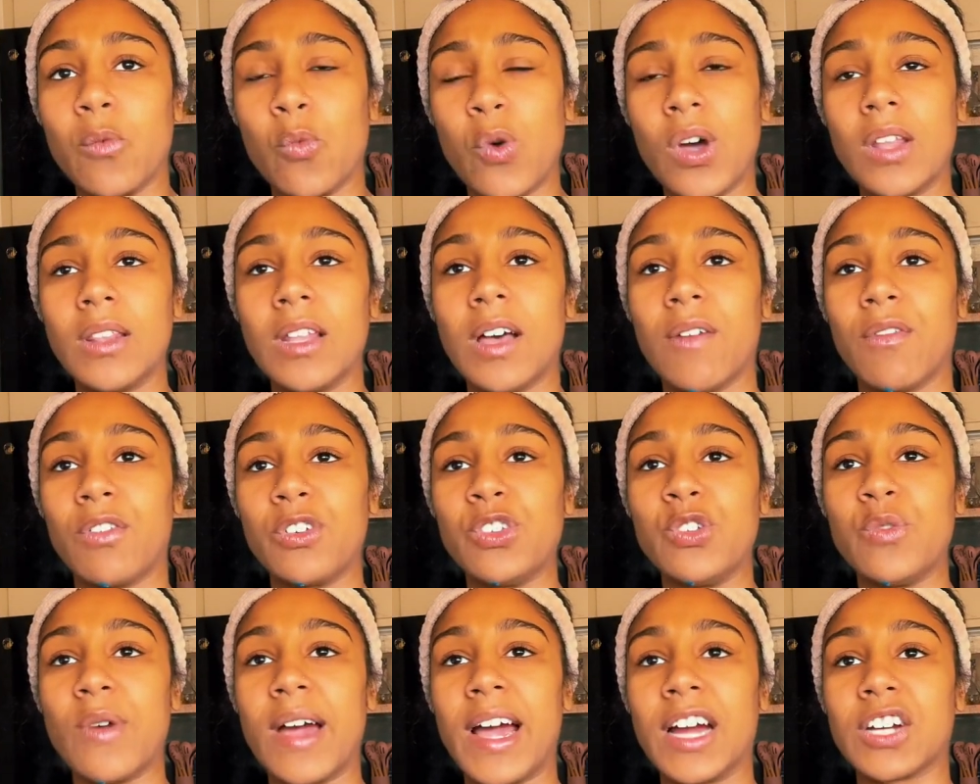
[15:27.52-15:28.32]
What
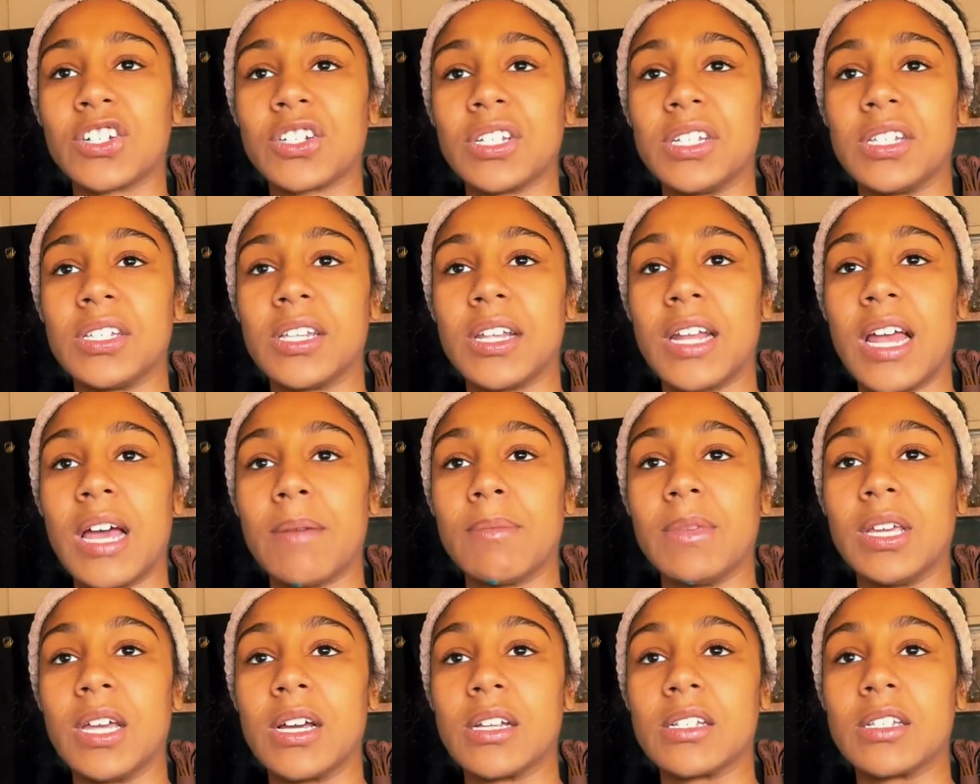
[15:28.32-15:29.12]
level you actually sit
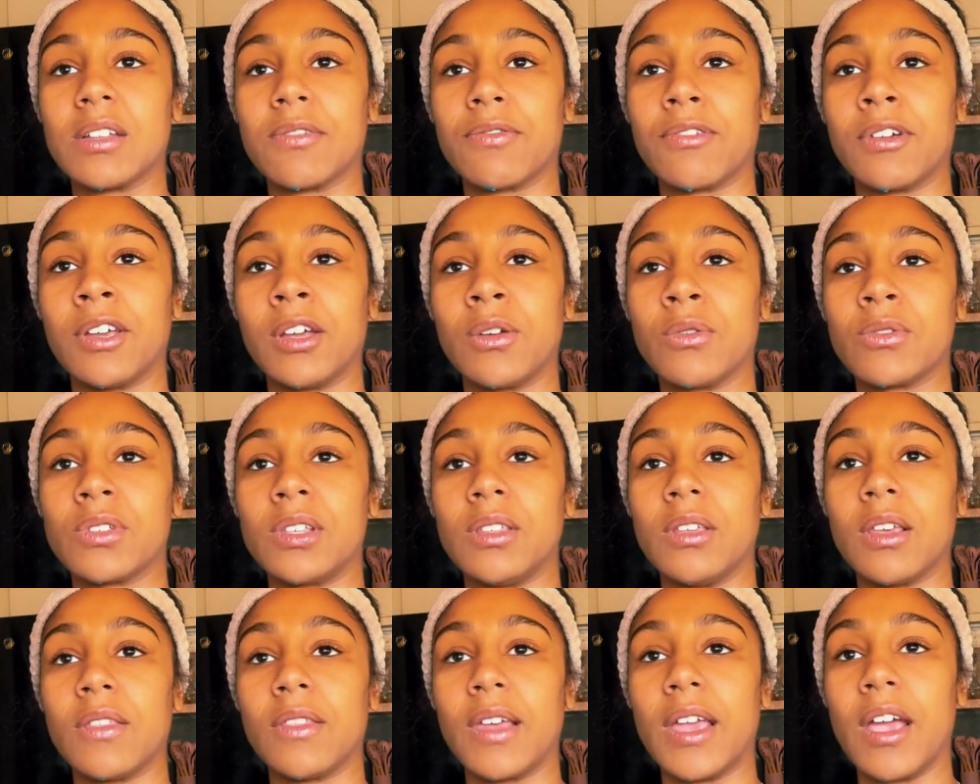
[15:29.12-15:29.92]
at because the
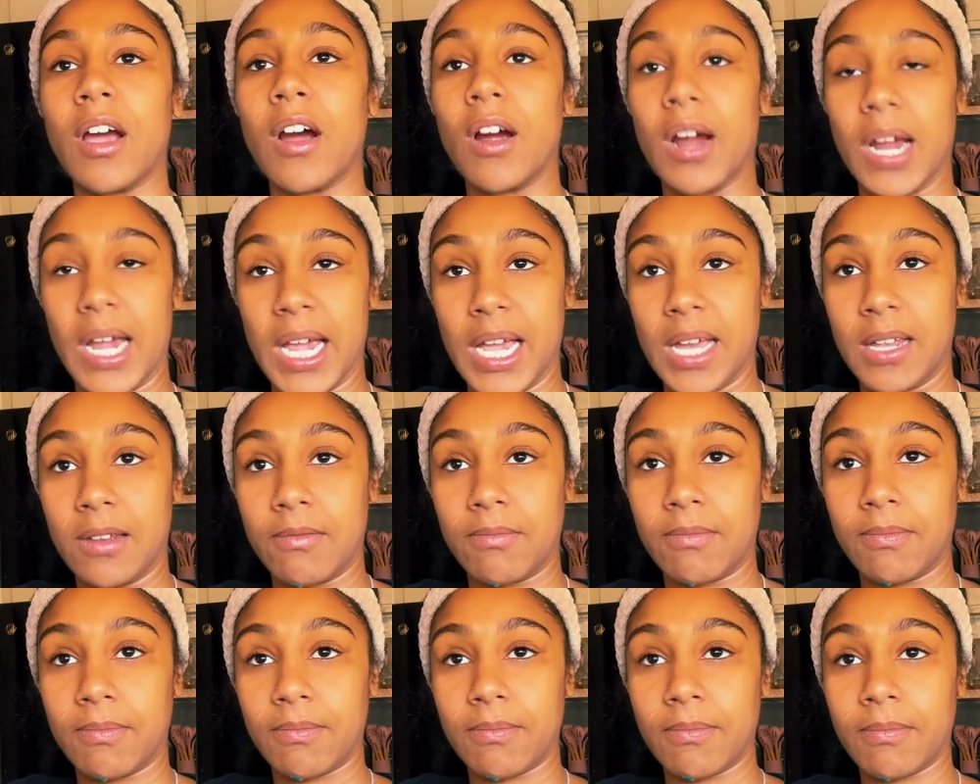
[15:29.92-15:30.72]
frequency that they are
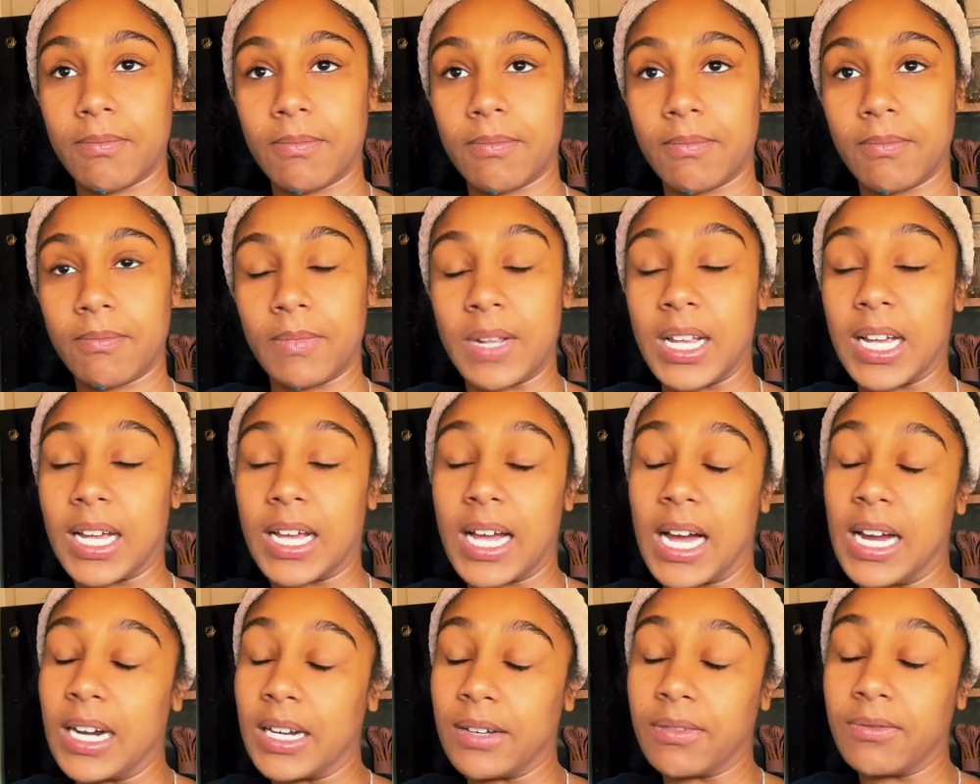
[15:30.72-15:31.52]
at.
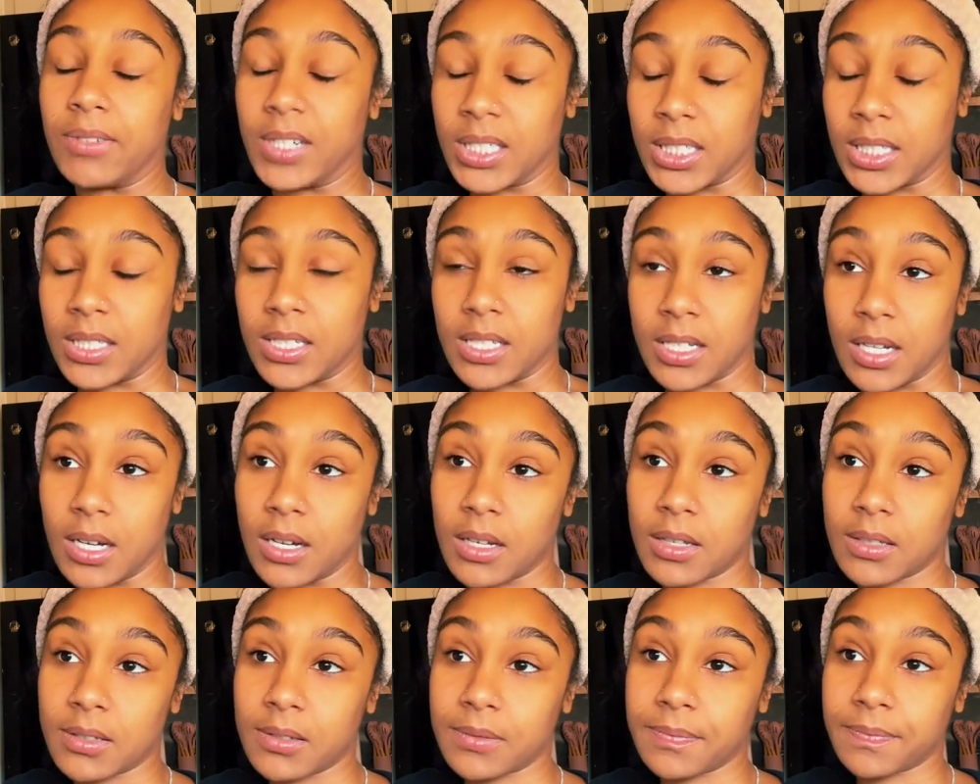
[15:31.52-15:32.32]
That kind of fucking
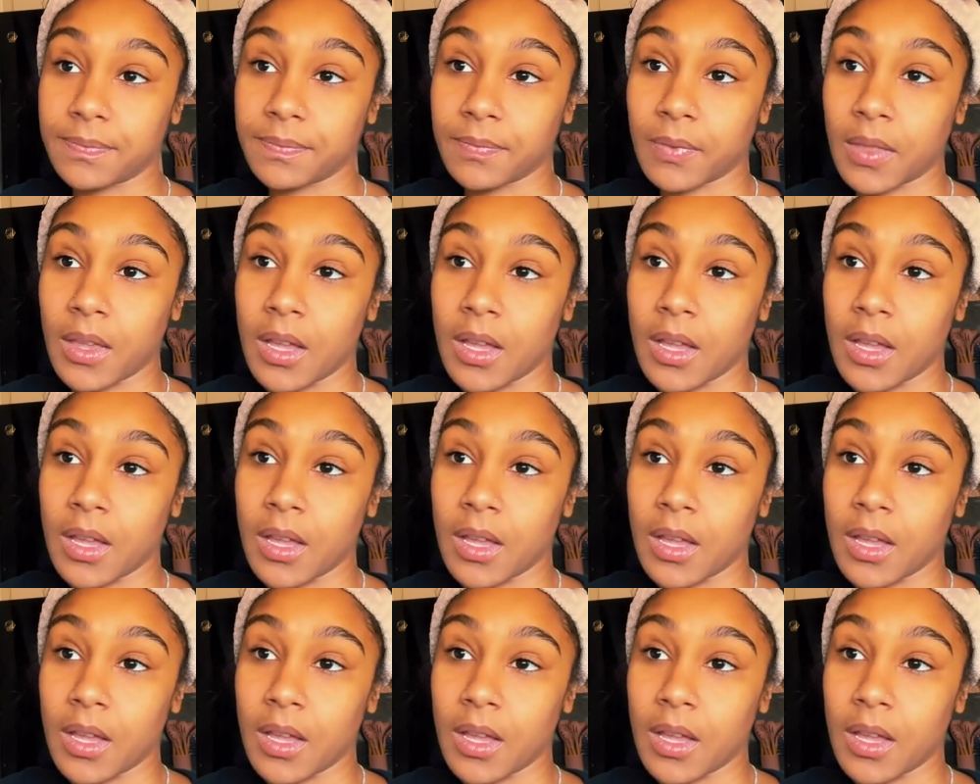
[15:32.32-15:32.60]
sucks.